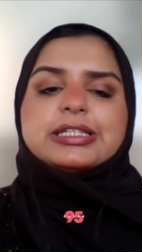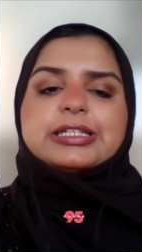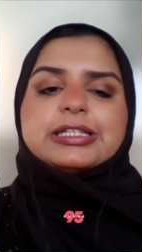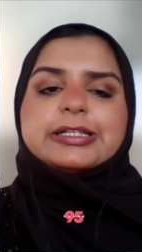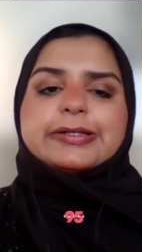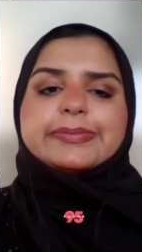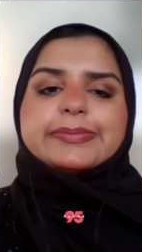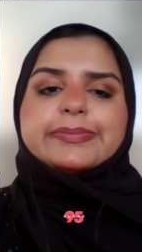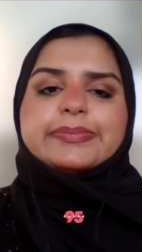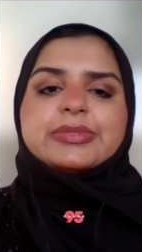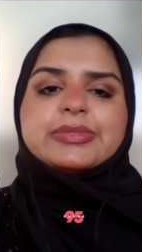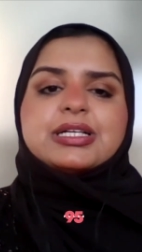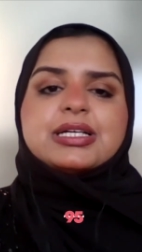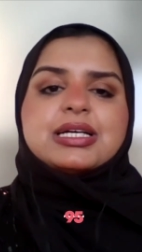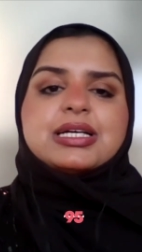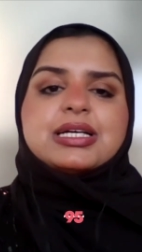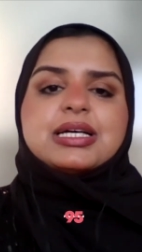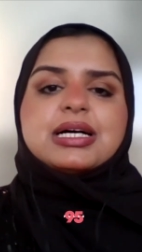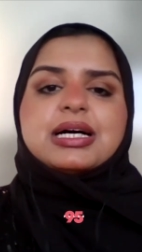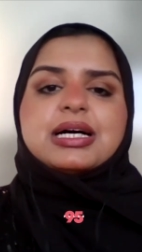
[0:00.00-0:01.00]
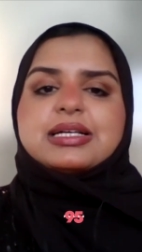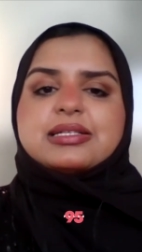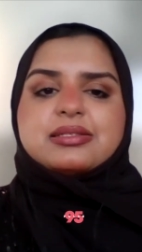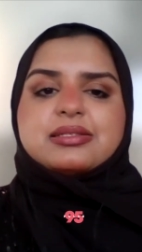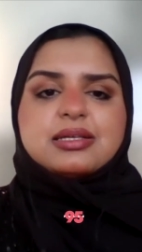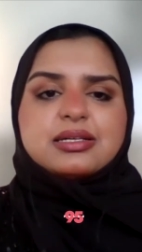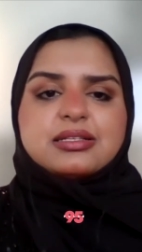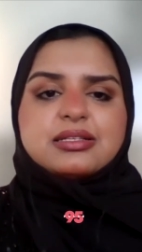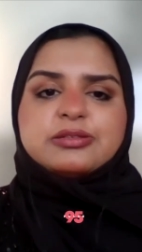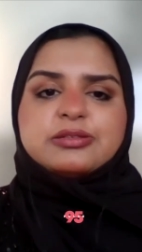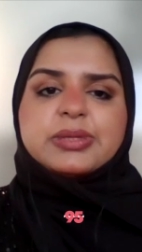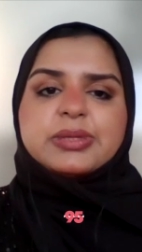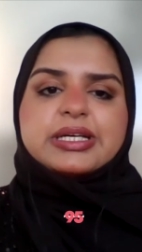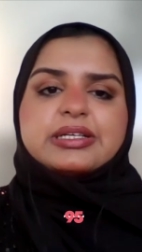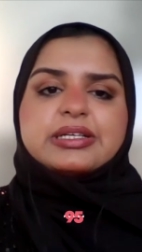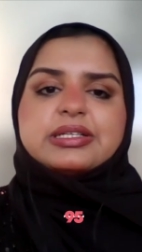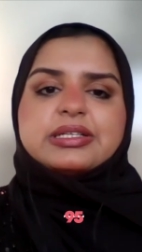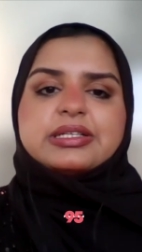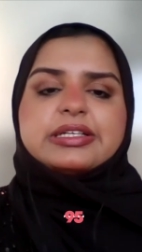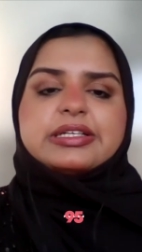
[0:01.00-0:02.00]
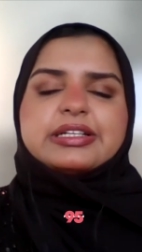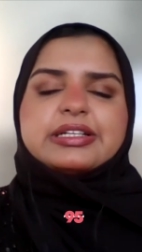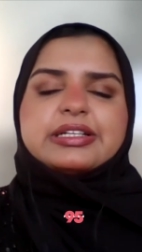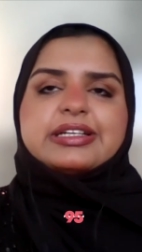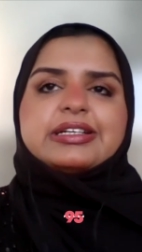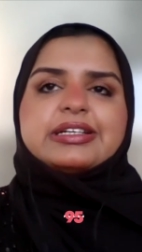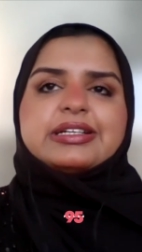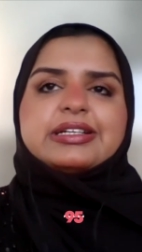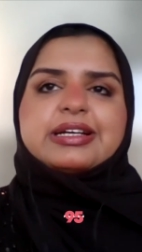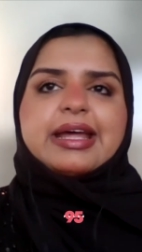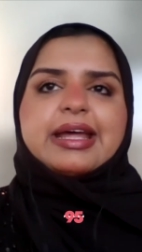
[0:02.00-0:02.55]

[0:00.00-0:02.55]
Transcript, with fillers: Um, I started my career here